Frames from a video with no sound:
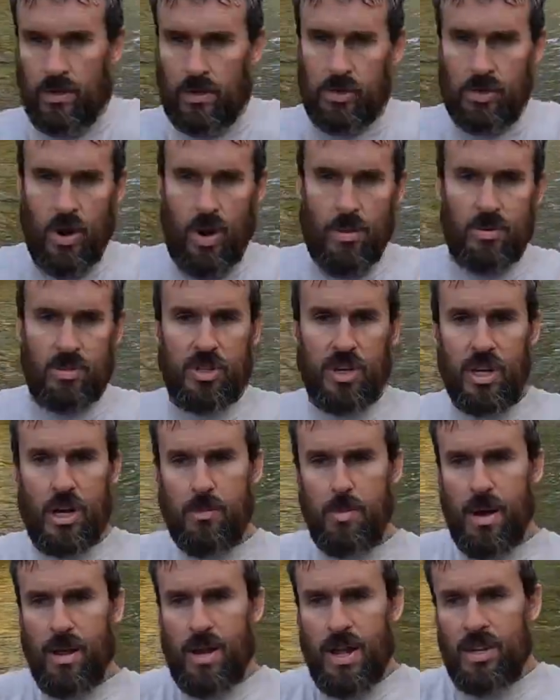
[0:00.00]
So I was thinking
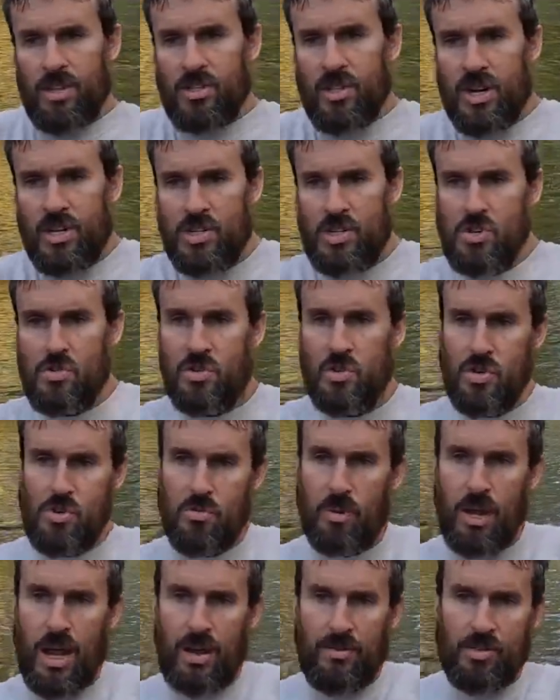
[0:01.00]
about last night's
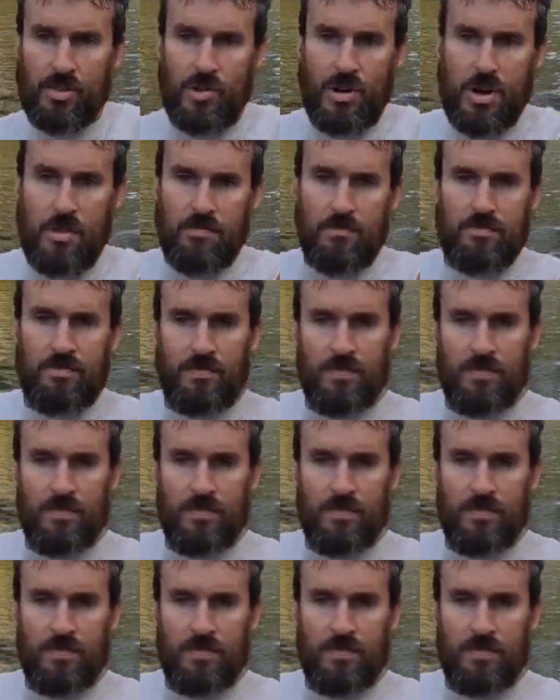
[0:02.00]
YouTube live stream.